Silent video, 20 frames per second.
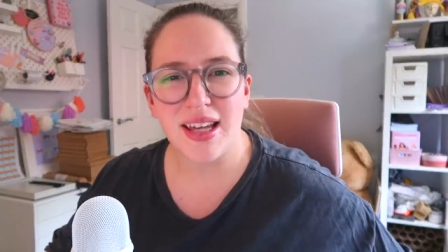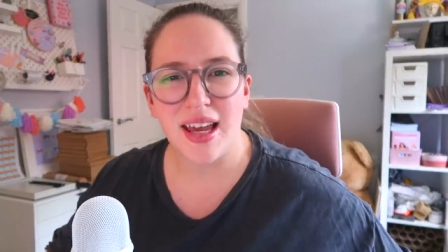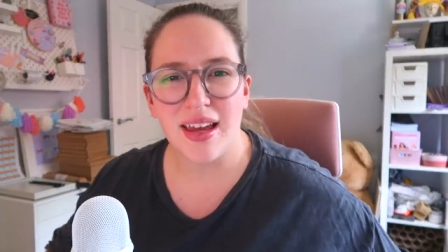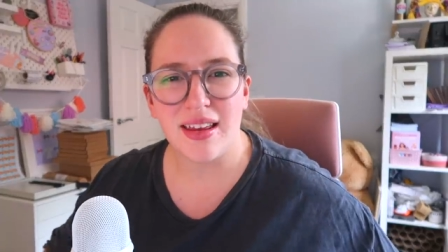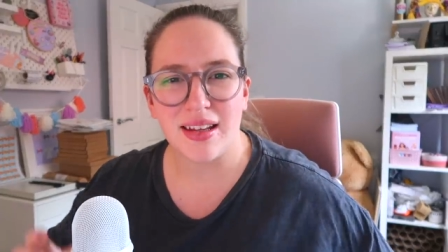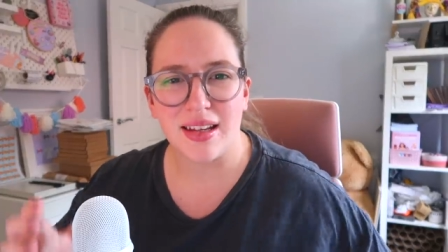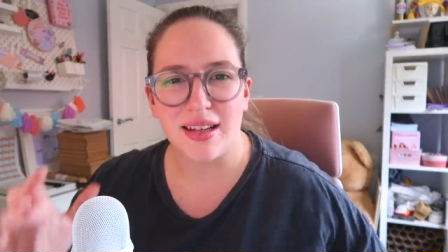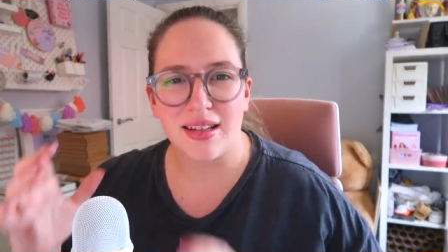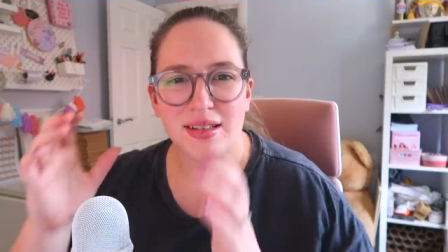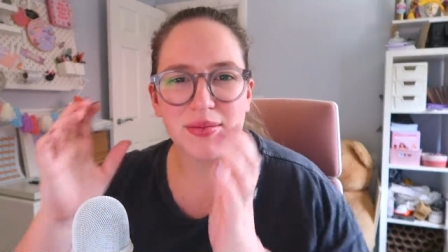
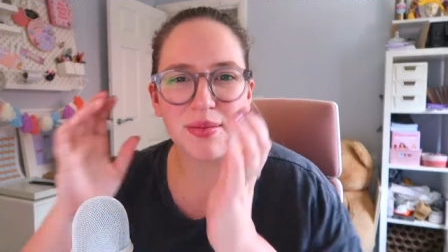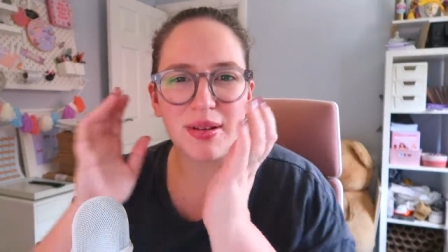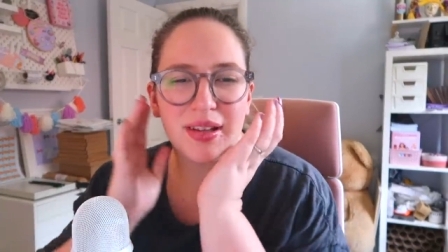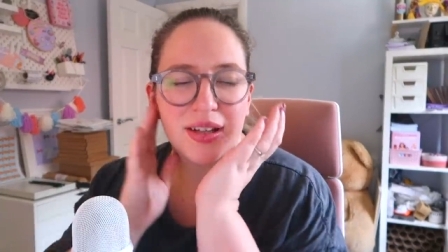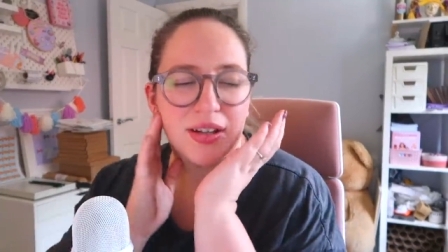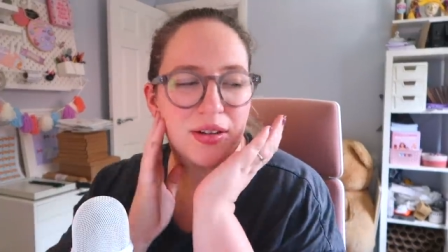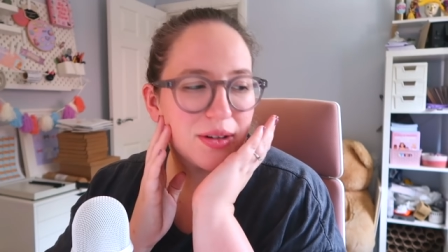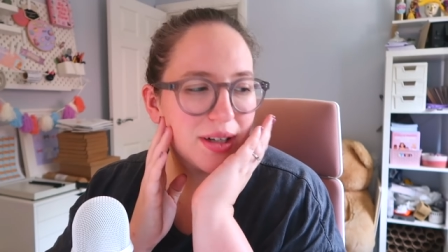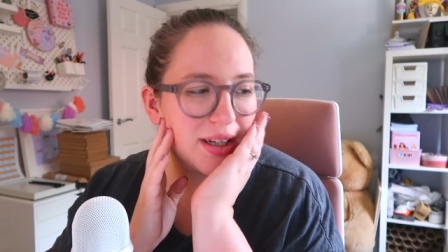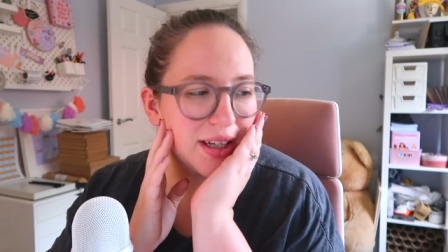get this when
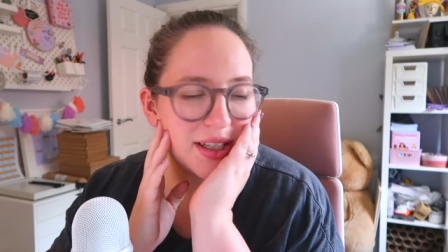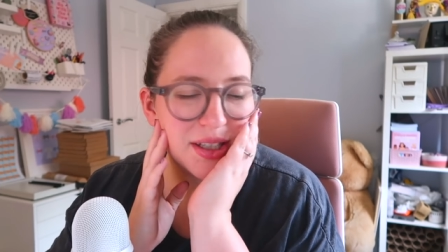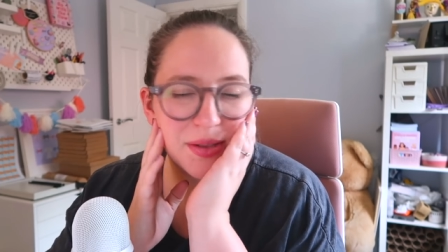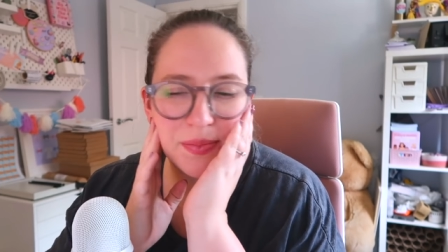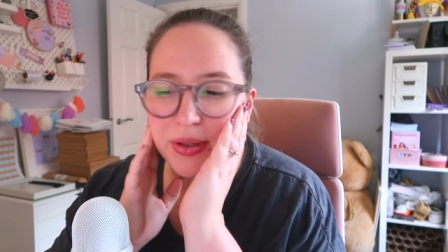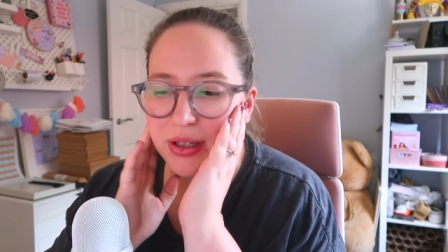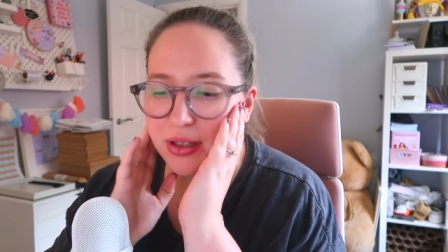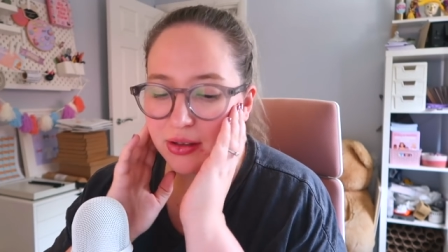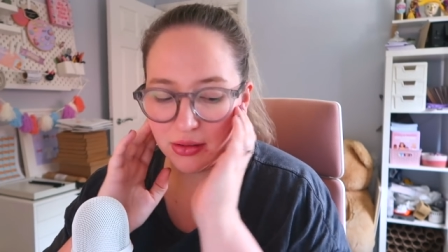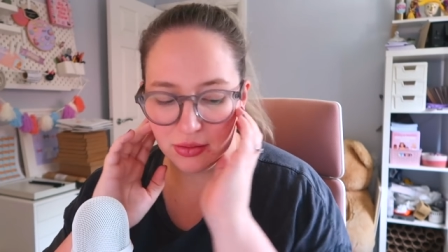the Cricut's
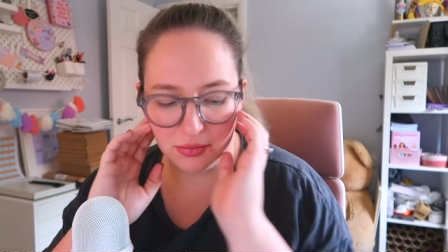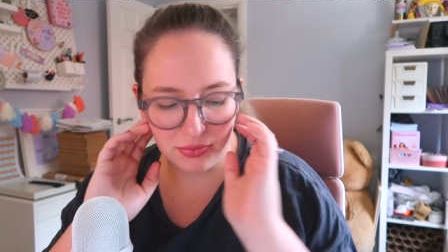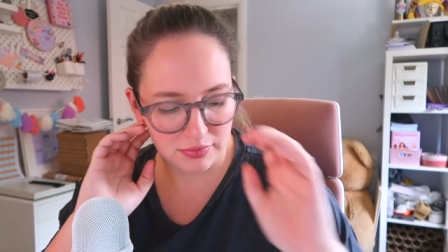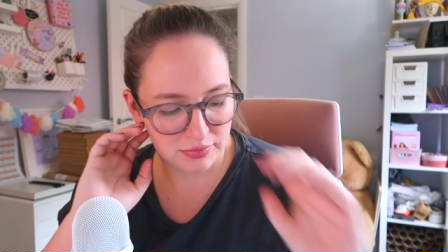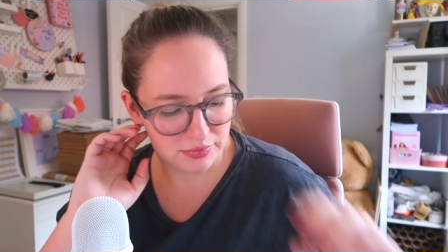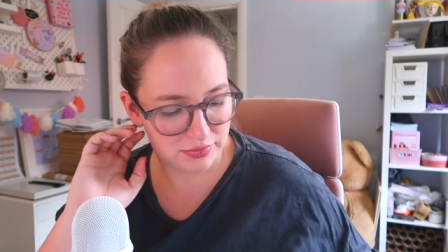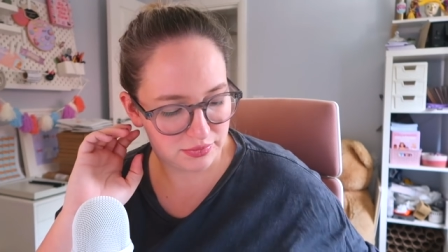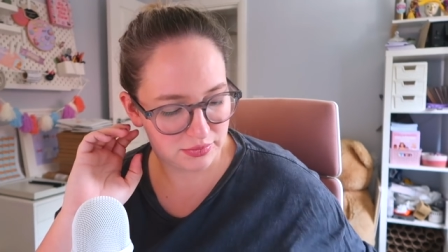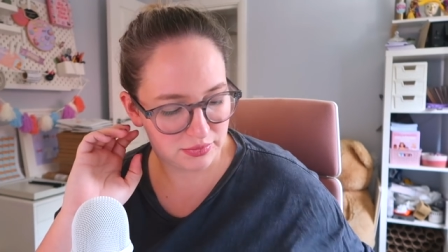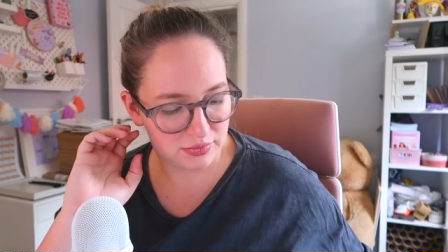been gone.
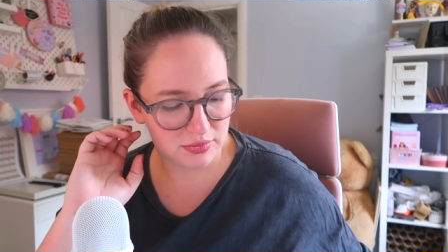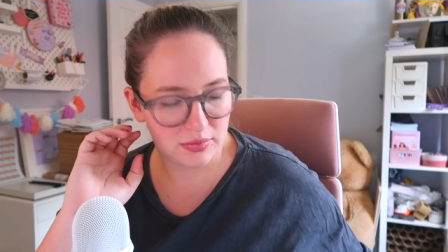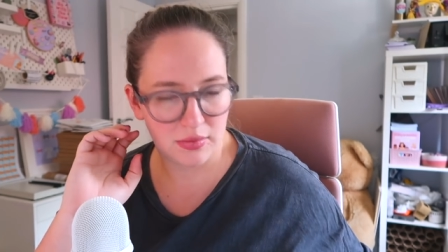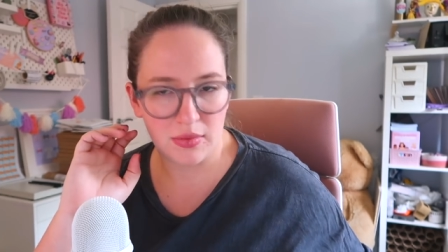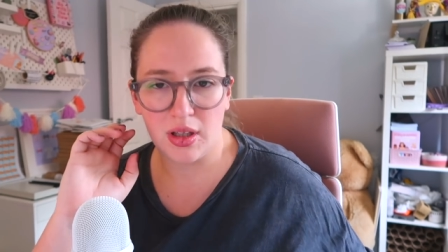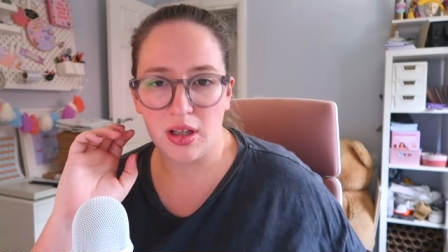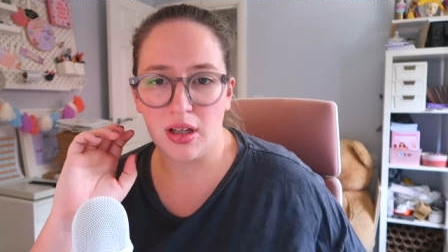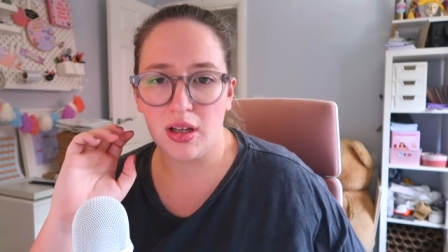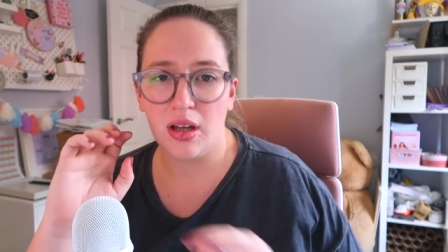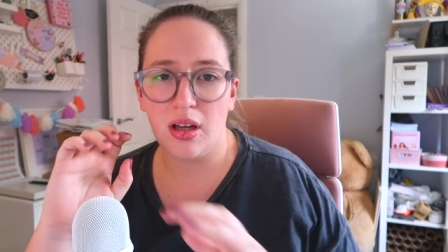
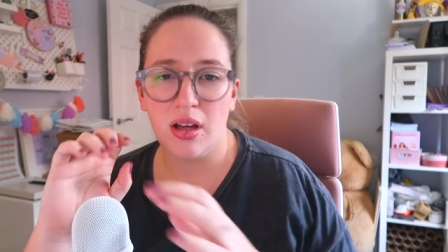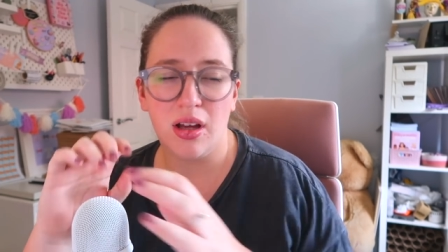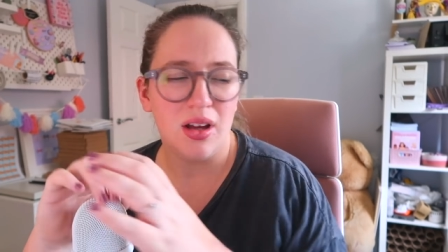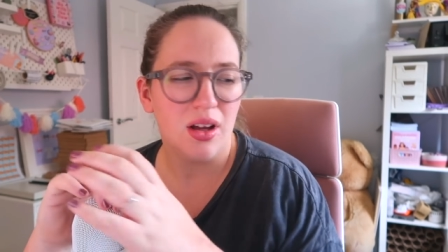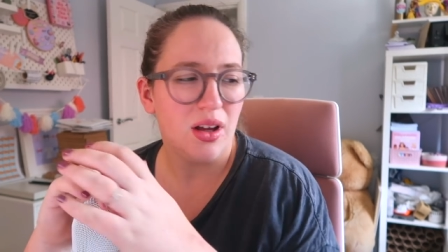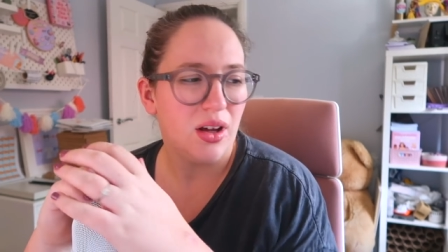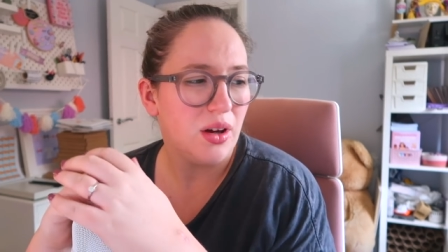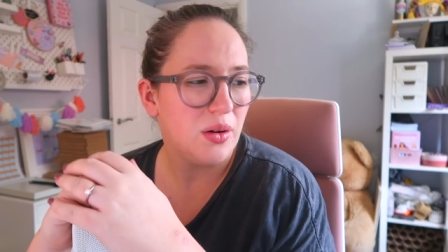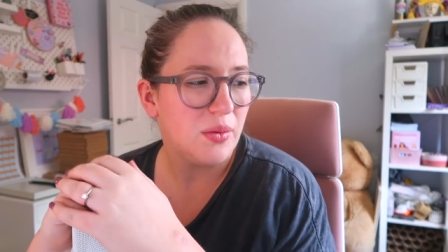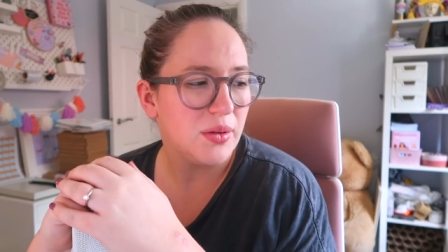
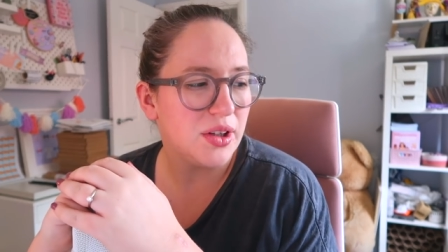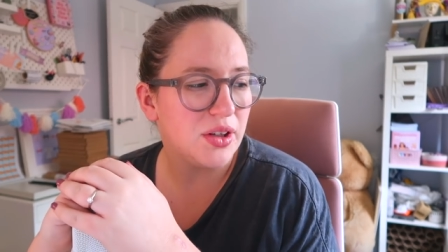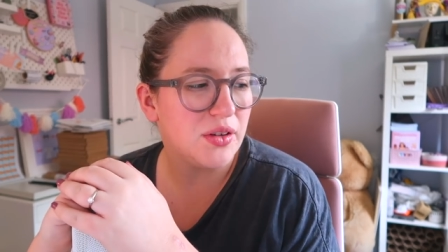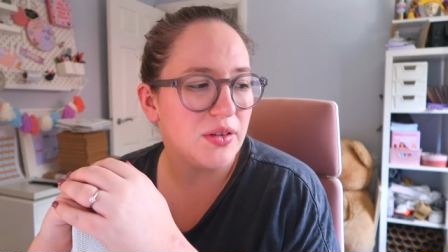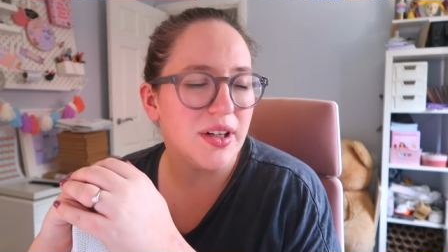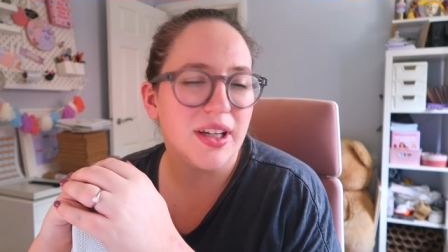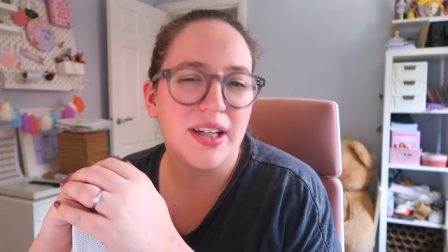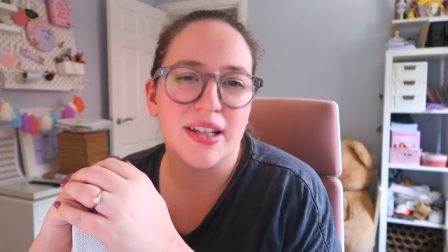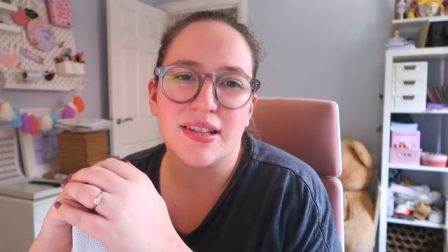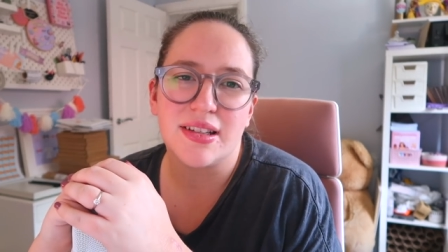When the
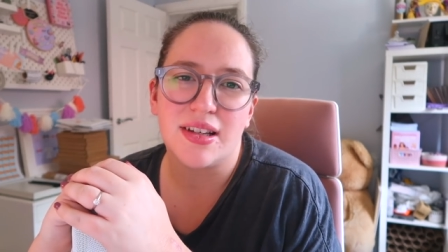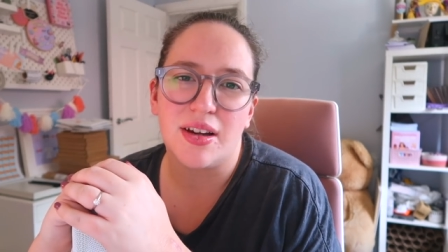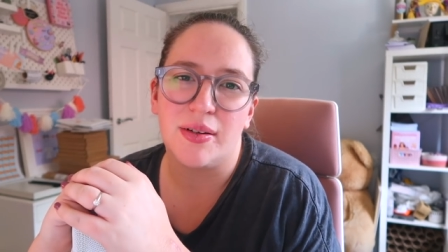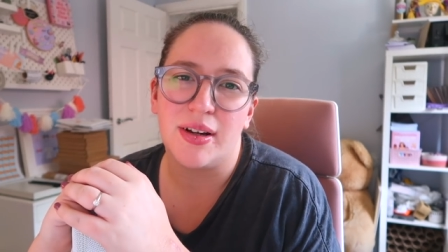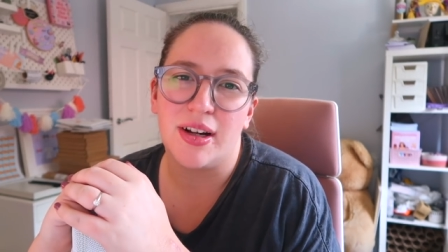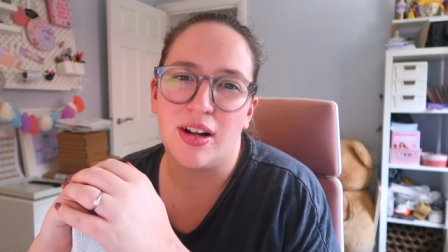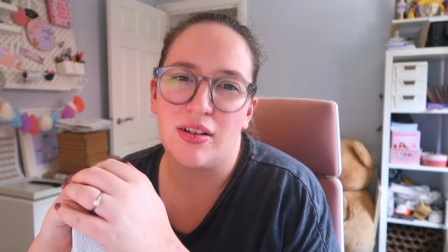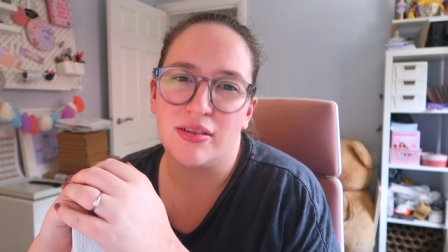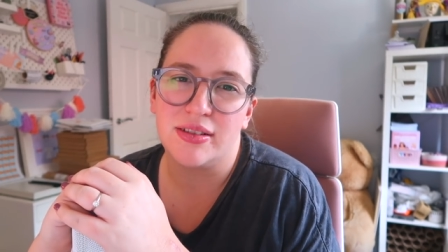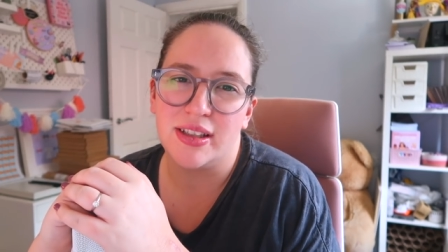Cricut's
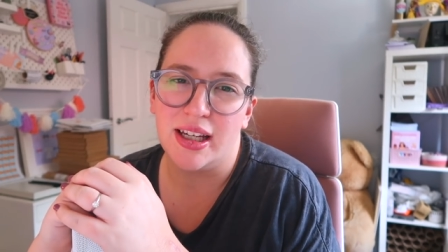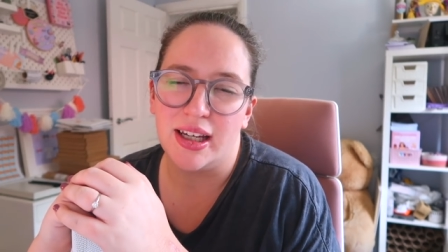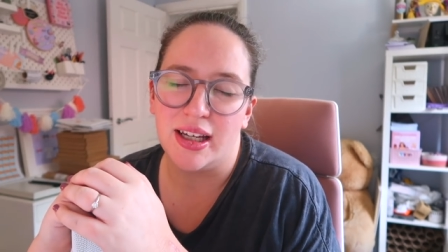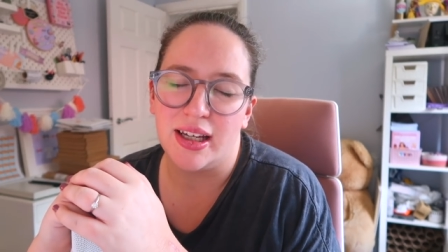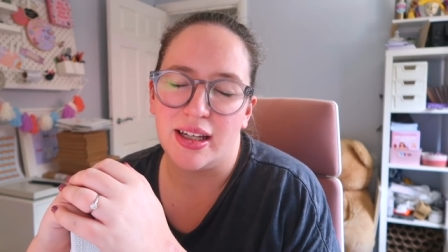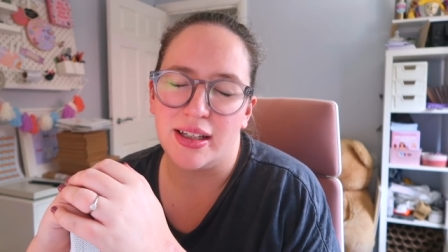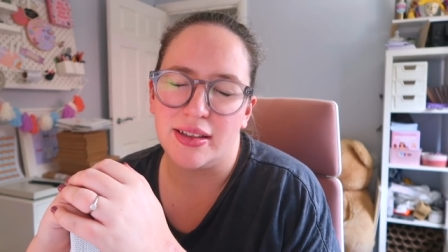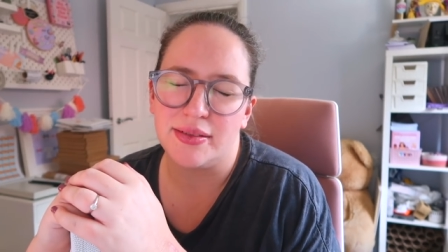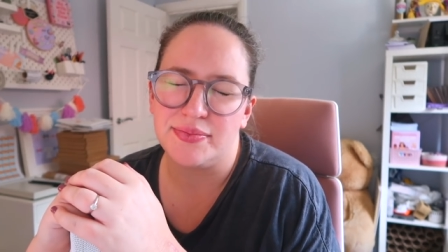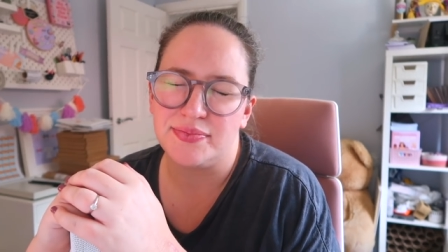going all
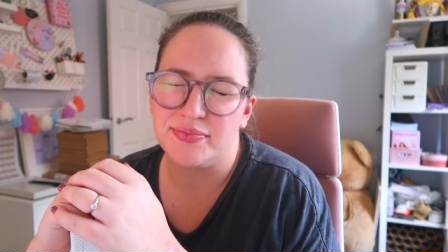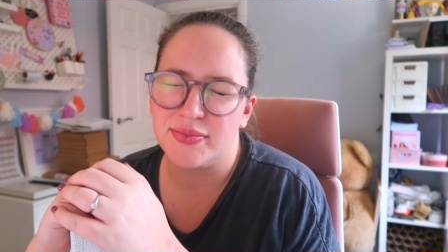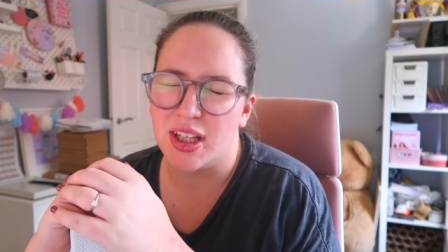day